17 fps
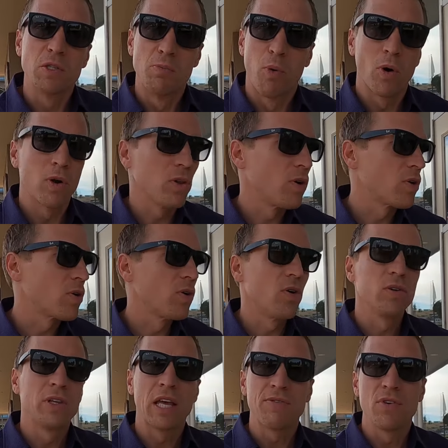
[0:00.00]
support
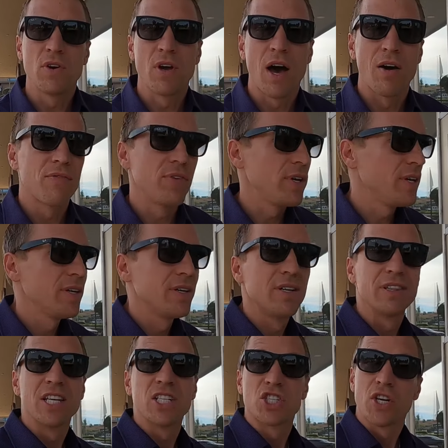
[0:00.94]
local. Lakeview Coffee,
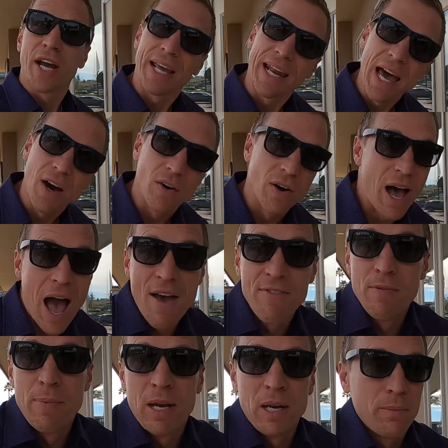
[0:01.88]
let's check it out. I
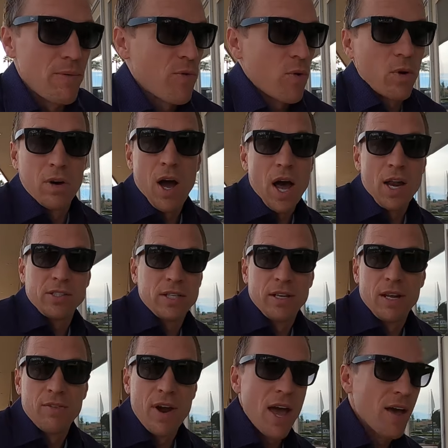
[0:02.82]
haven't been here before.
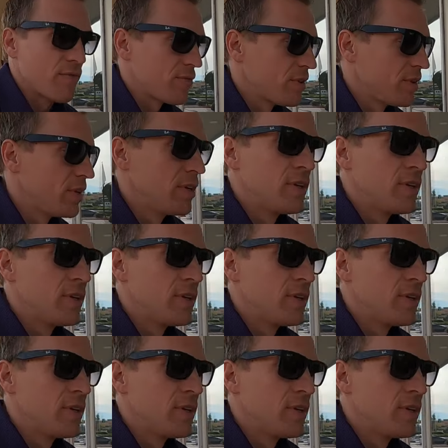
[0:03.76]
Honestly, I never have.